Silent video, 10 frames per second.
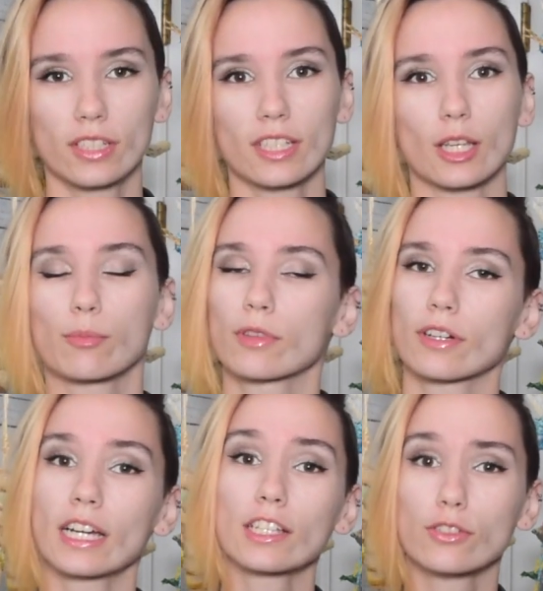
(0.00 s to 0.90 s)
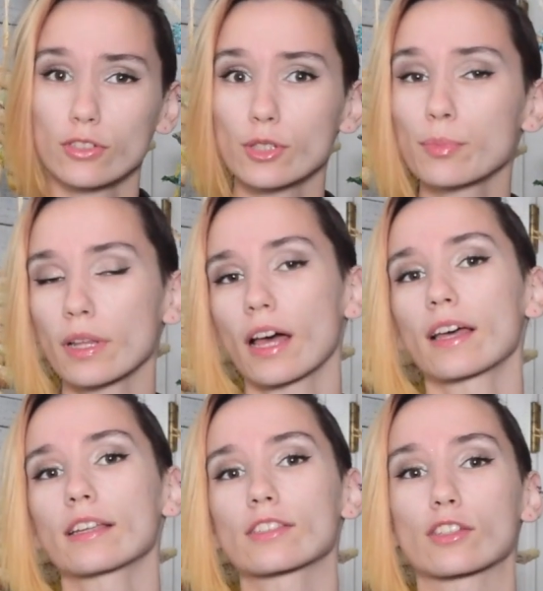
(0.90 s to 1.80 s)
to keep their extra
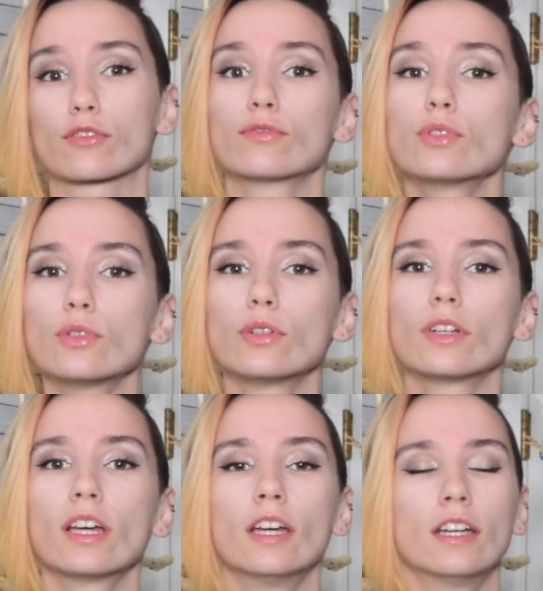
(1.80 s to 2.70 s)
supplies, their food,